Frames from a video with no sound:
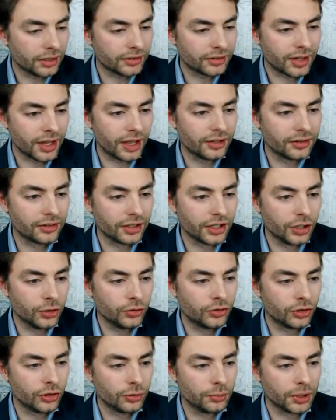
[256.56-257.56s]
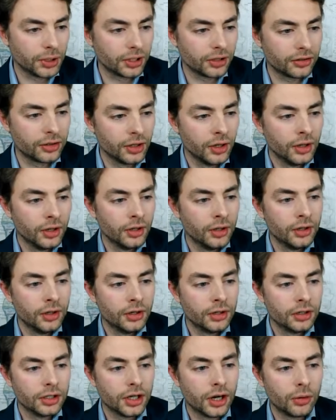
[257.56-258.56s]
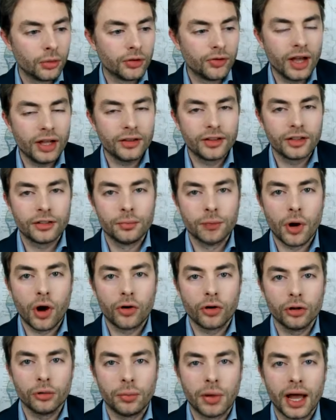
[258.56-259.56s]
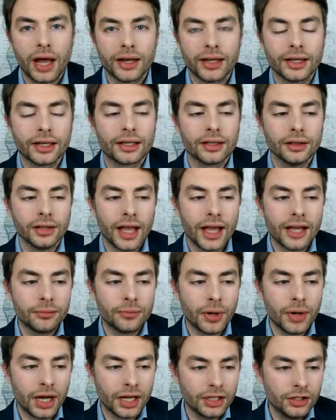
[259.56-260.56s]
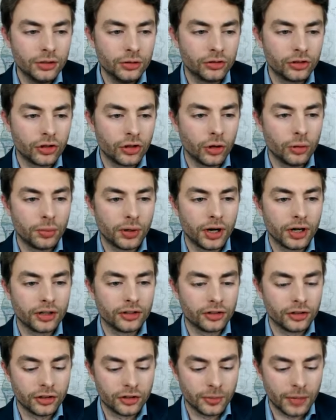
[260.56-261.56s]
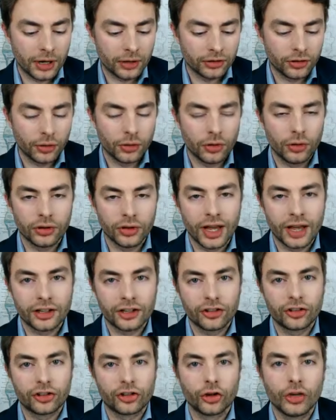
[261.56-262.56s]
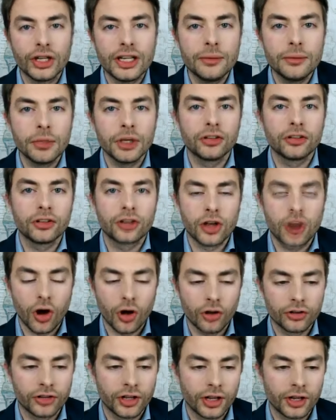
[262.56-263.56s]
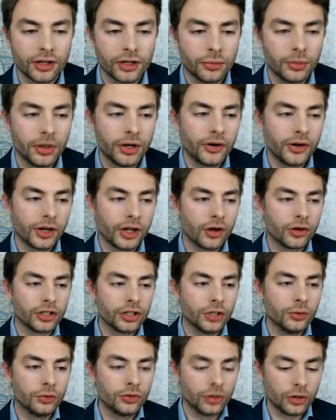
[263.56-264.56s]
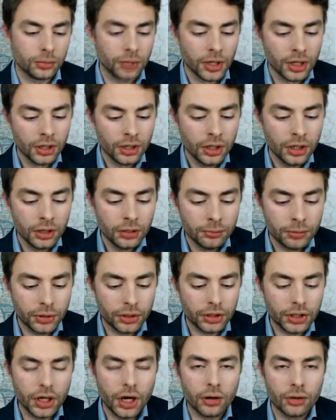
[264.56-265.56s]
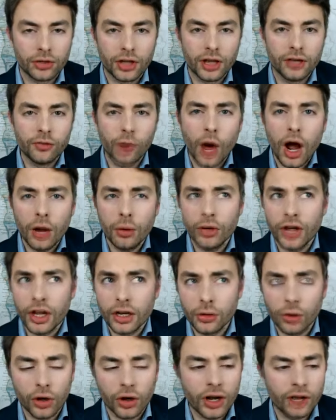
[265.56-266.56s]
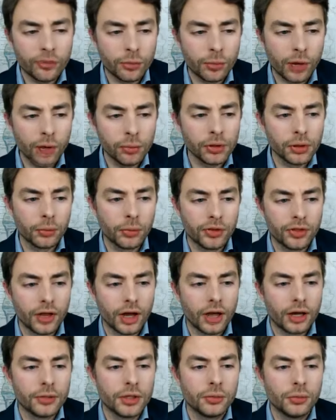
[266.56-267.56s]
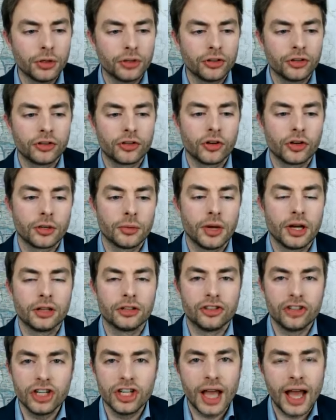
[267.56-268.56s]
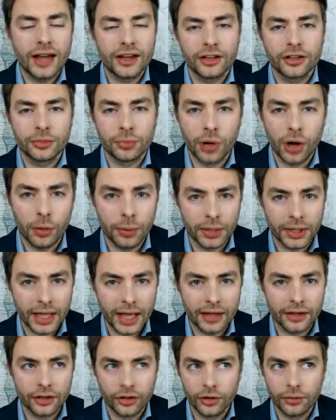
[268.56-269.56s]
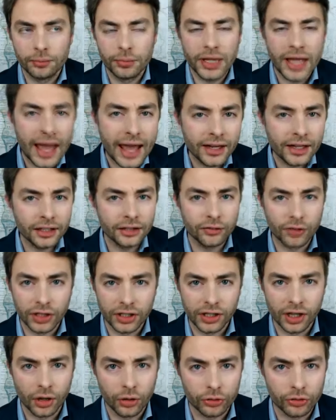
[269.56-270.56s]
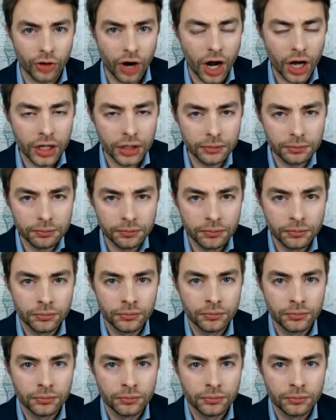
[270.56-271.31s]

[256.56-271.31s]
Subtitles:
Let's get into YouTube, because you know, we've had this moral panic led by huge corporations about so-called extremist content appearing on YouTube. But, you know, Dave, why would anyone have a problem with that? I mean, we're just talking about jihadist propaganda and beheading videos, right?